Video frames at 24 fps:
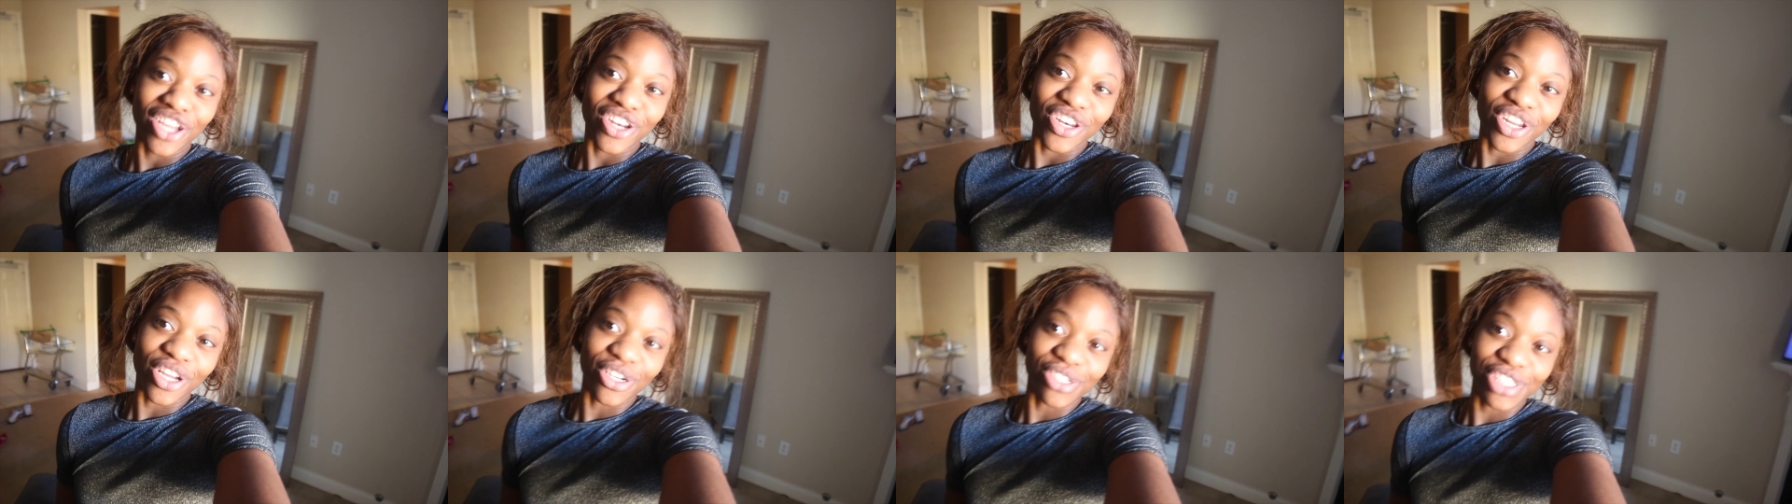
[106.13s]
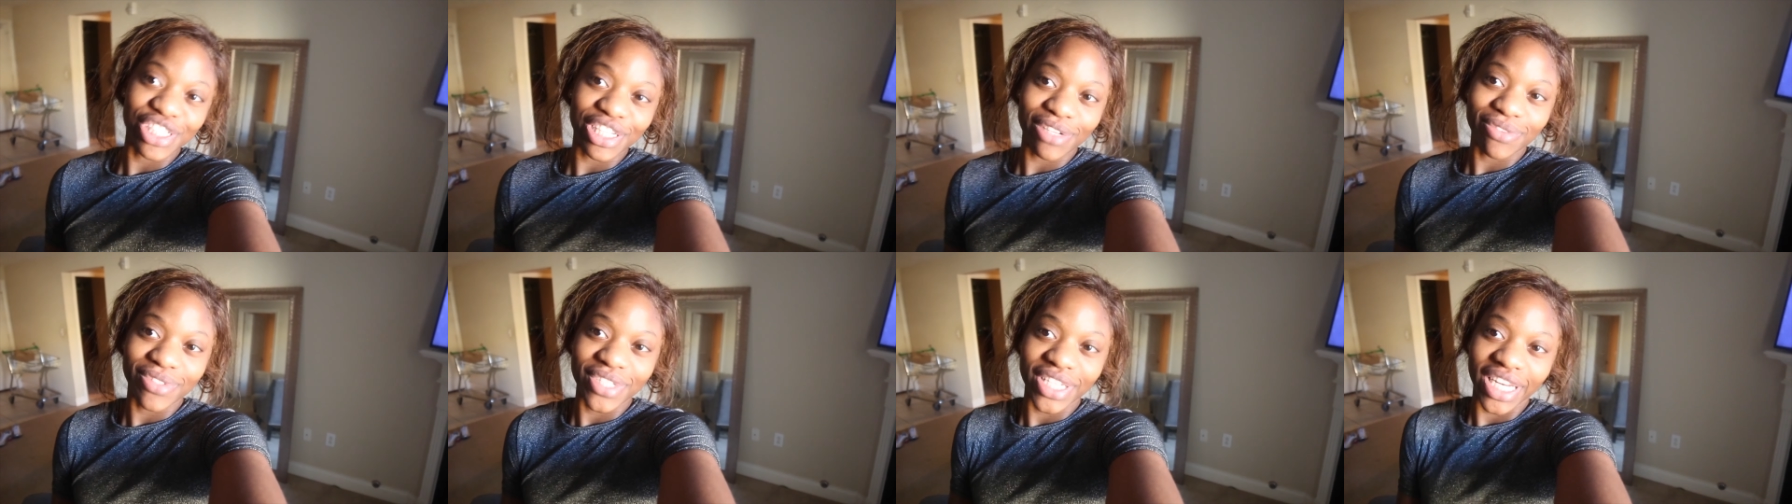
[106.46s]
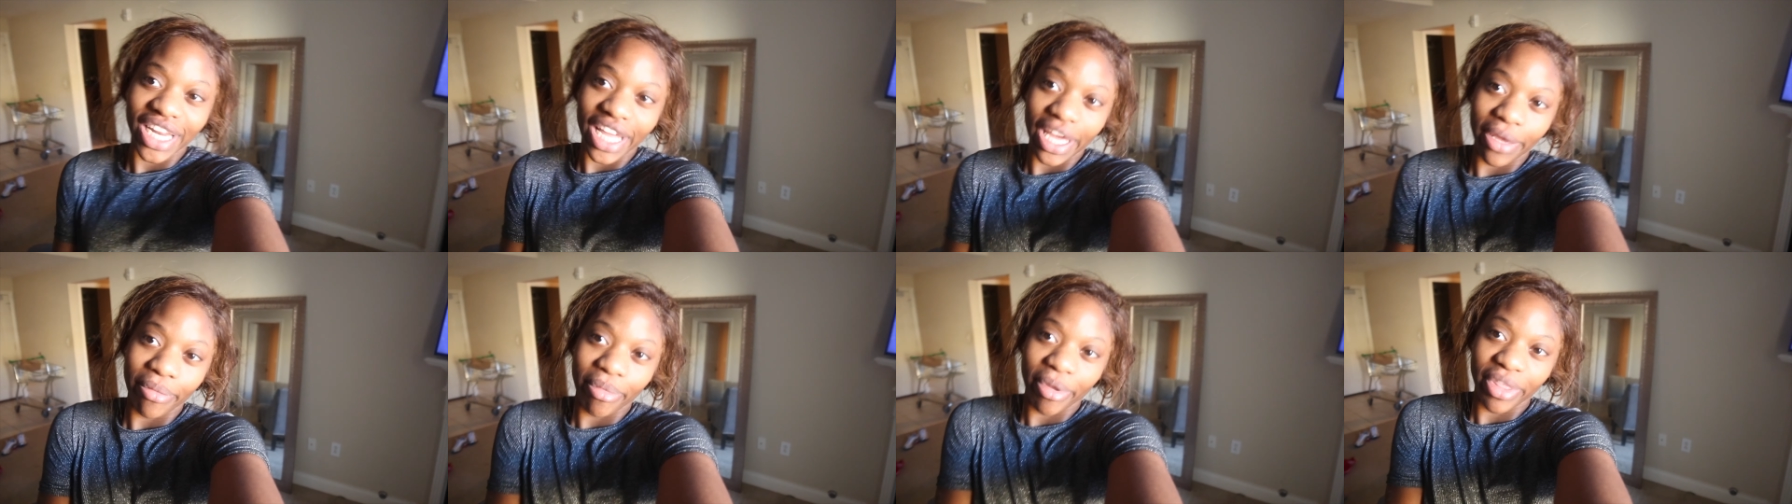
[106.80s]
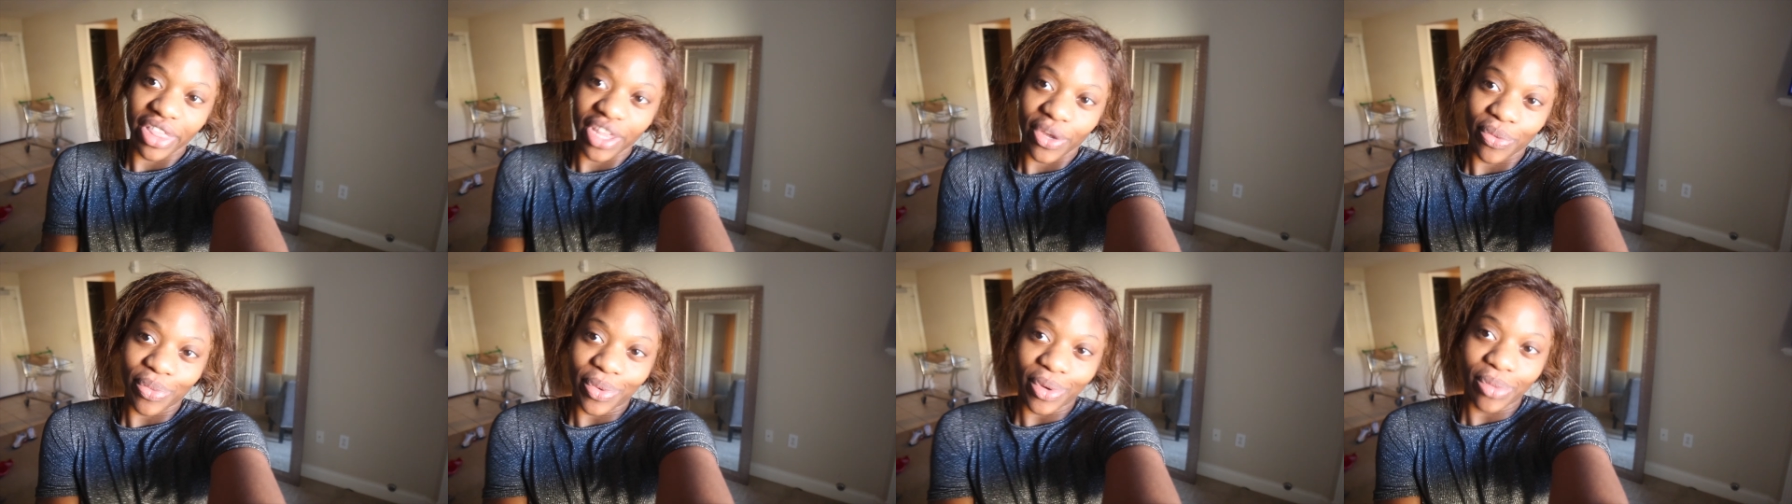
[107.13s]
no gym today
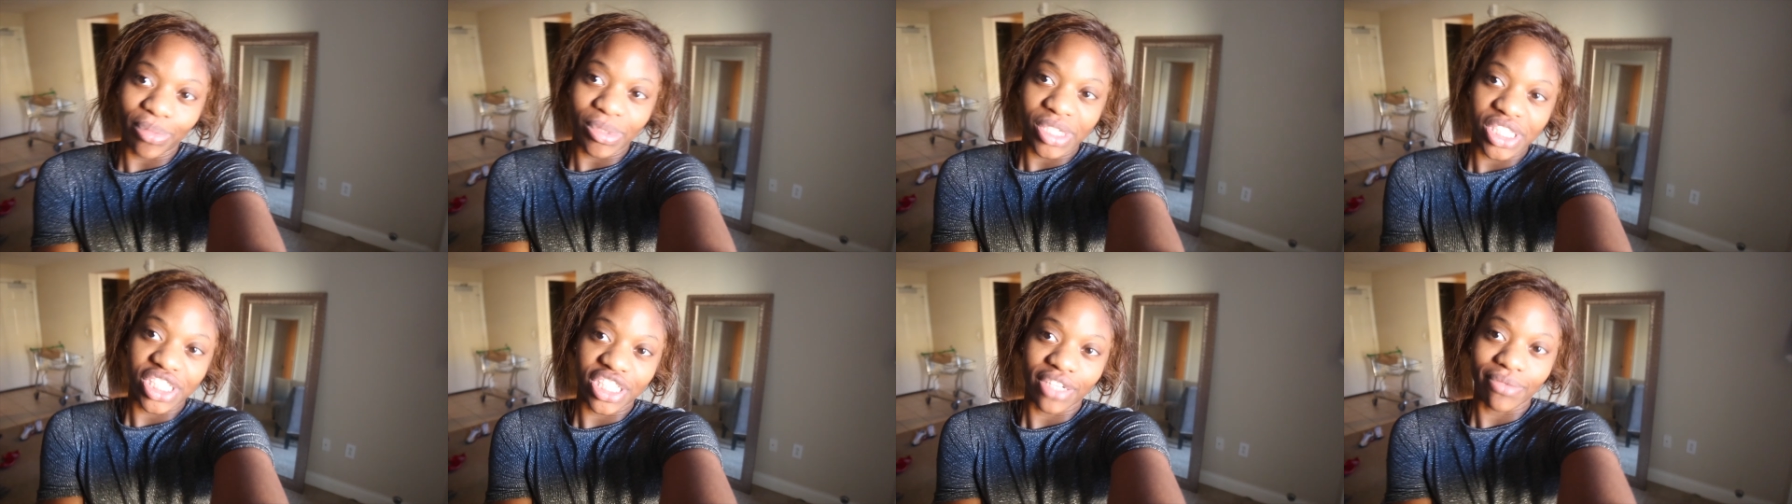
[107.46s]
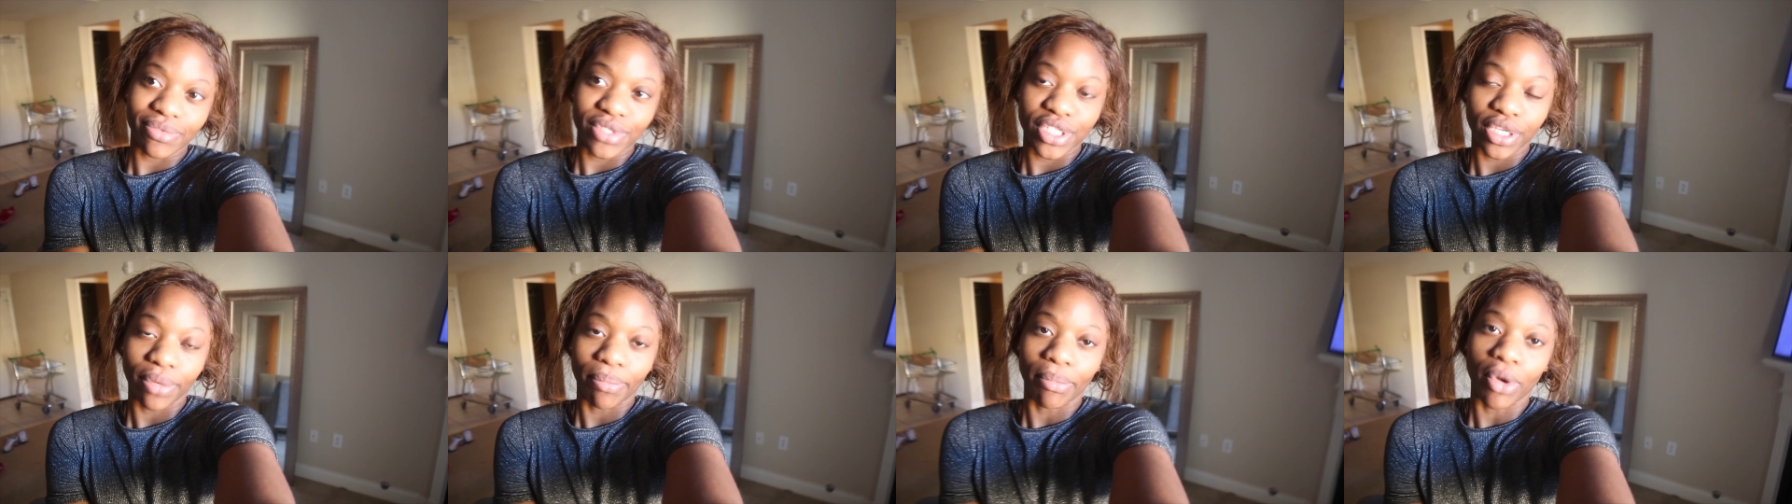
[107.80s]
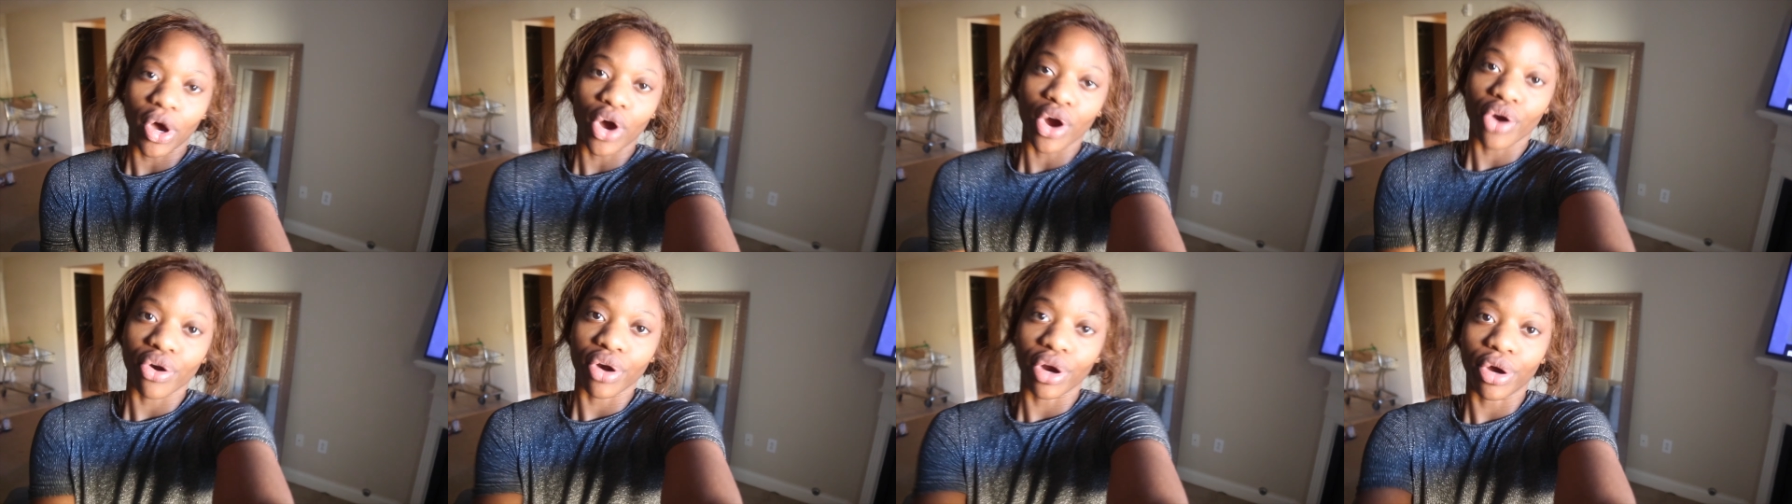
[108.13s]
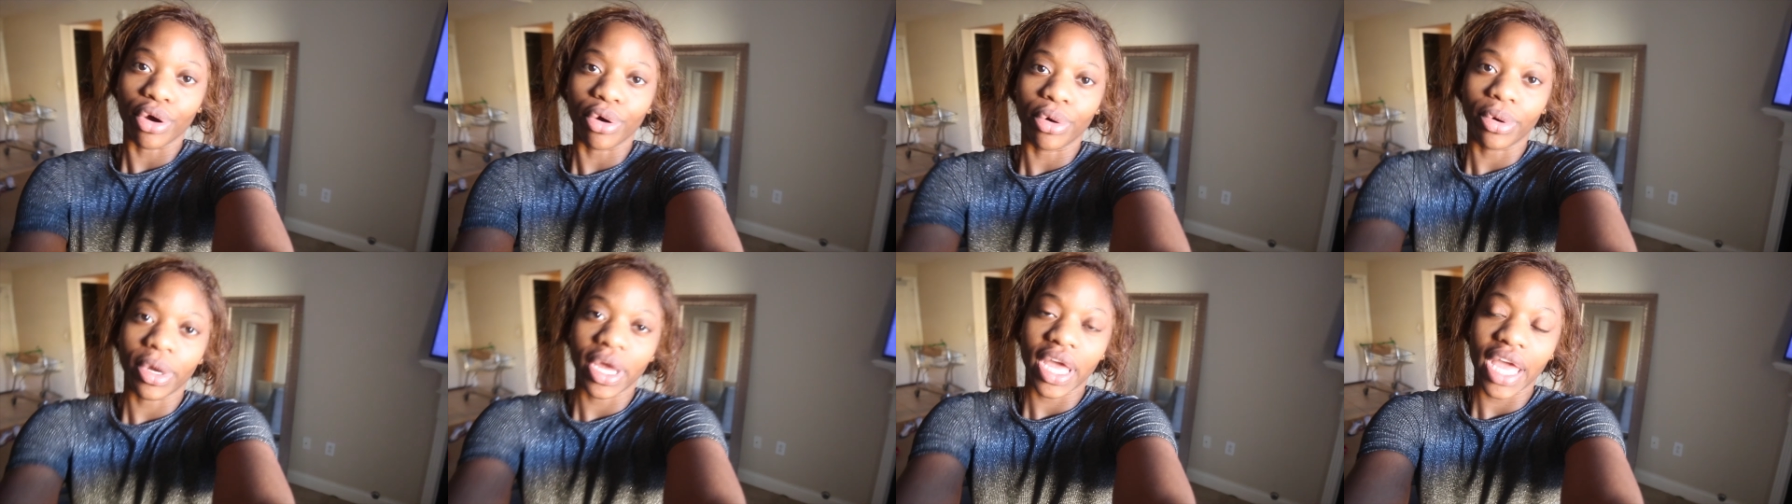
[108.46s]
but there will be gym
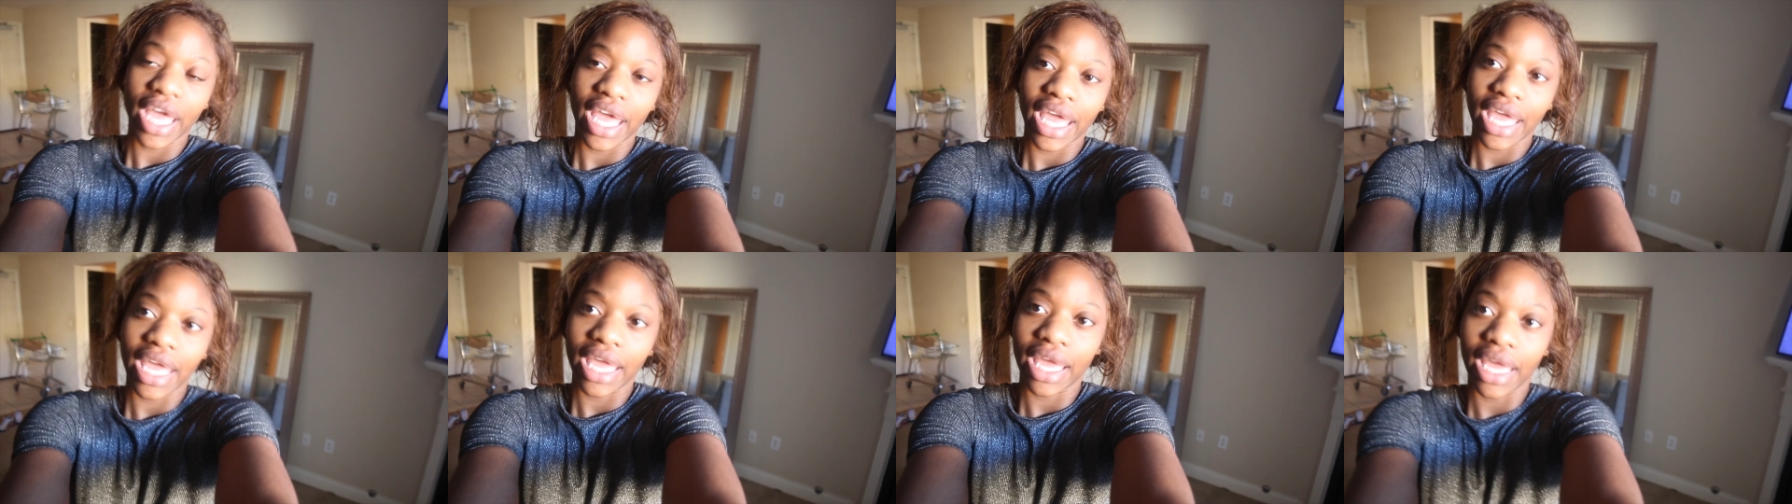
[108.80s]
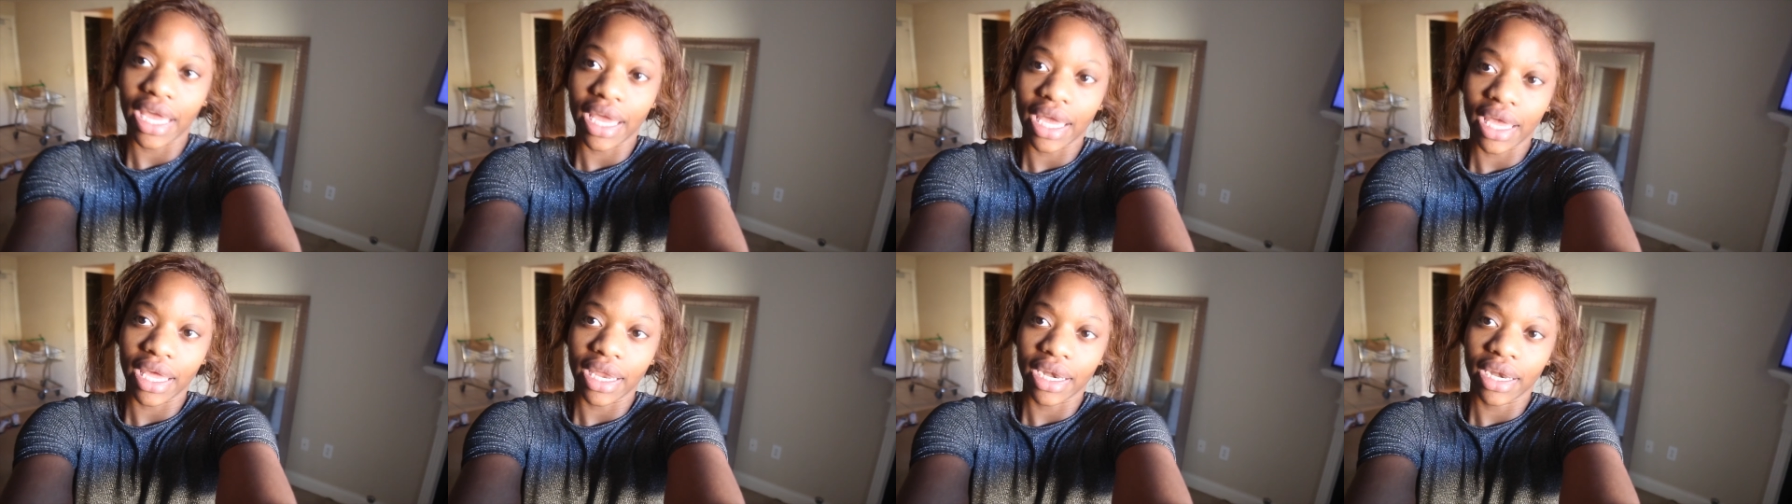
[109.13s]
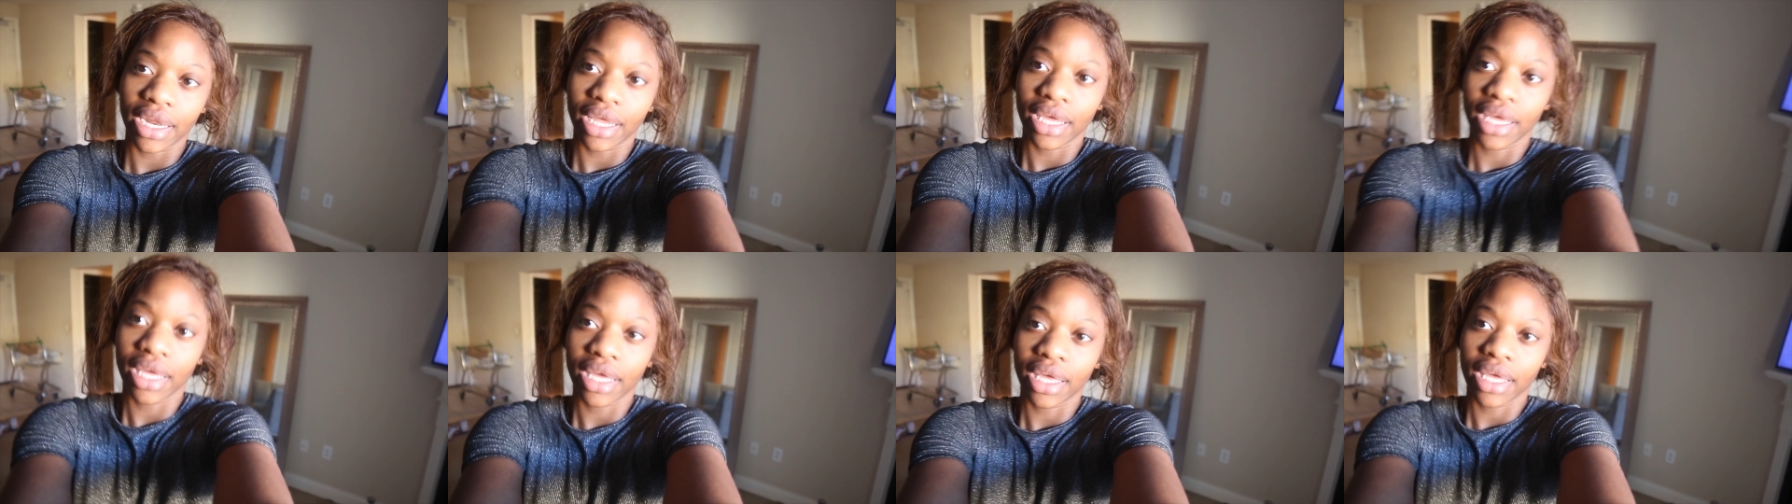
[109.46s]
tomorrow and